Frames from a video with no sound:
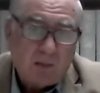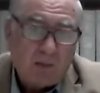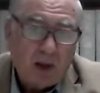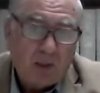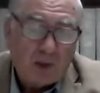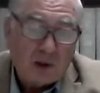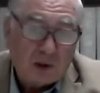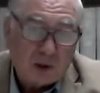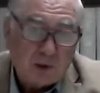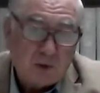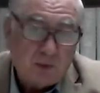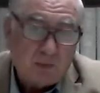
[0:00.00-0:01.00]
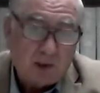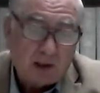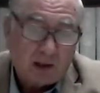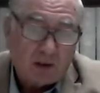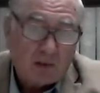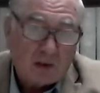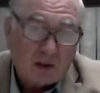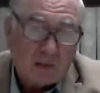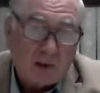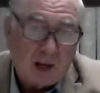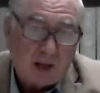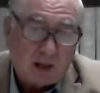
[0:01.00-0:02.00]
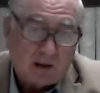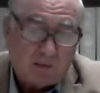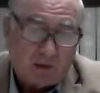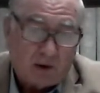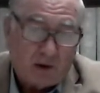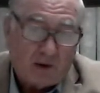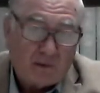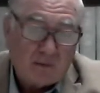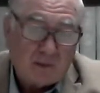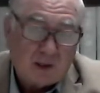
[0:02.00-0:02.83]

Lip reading: people assume that there was a man involved